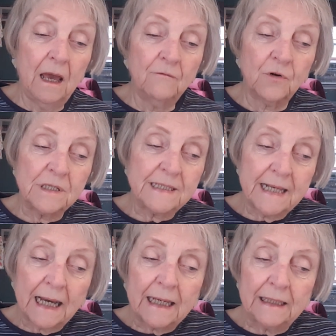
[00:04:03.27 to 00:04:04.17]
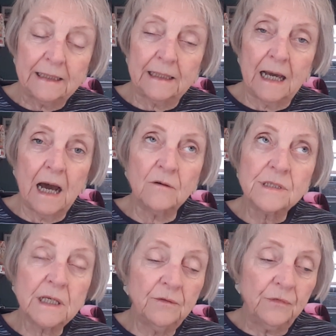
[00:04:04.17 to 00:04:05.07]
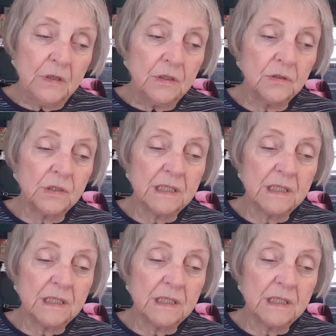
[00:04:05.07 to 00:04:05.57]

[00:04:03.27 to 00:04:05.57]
For a second, I was confused,